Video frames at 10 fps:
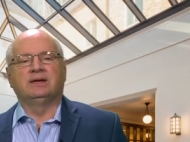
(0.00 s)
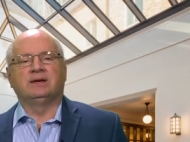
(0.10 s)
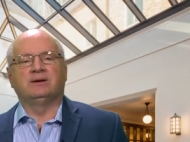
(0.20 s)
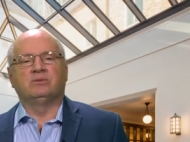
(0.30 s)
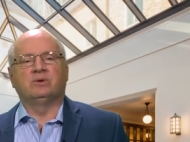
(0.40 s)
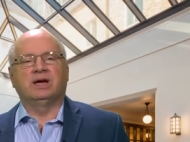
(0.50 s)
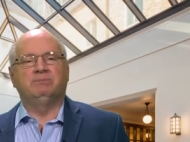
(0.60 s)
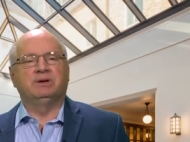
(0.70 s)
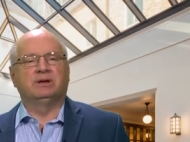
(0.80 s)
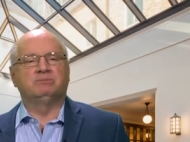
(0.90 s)
uh, had
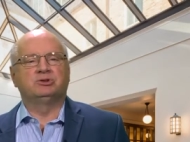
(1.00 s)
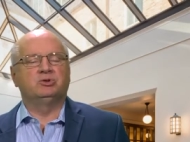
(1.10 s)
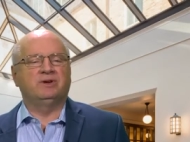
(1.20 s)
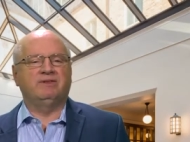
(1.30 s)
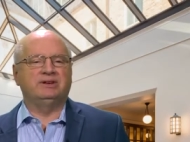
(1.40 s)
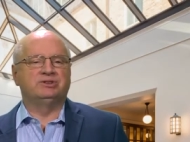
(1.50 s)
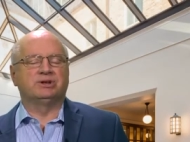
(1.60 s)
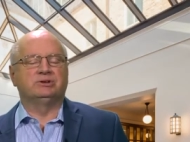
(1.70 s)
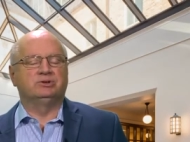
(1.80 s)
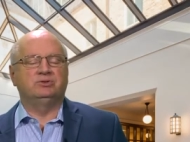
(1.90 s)
become too, evang
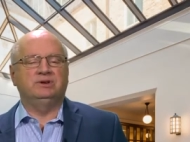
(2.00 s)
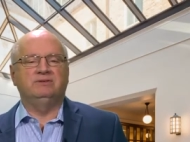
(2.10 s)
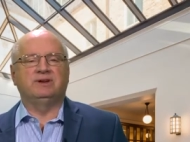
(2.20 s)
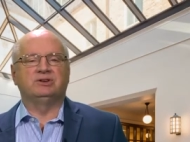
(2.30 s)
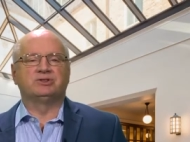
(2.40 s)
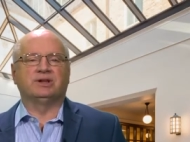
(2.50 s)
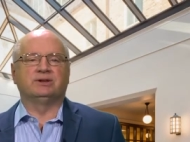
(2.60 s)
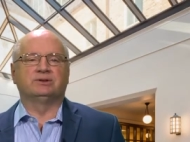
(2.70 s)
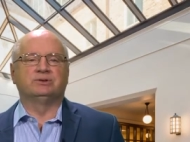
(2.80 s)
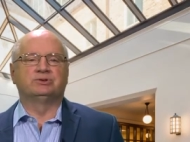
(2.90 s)
too evangelical,